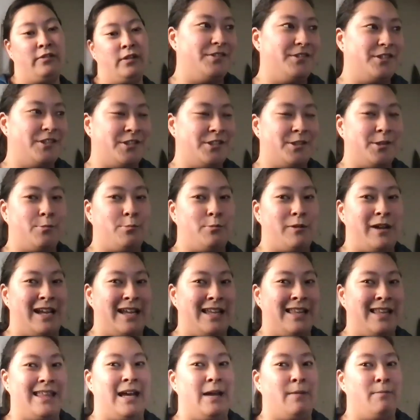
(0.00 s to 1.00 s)
just the
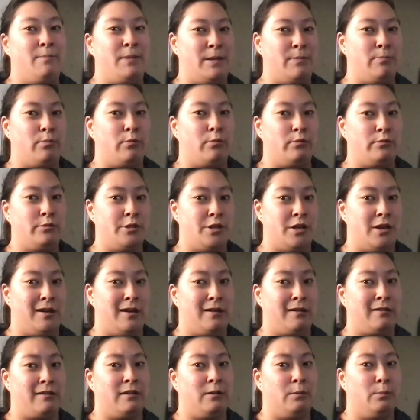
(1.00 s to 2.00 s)
way that people
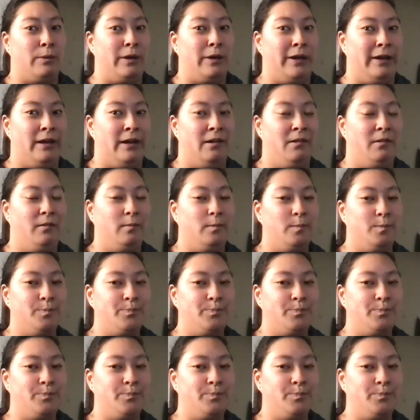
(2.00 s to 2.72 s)
talk about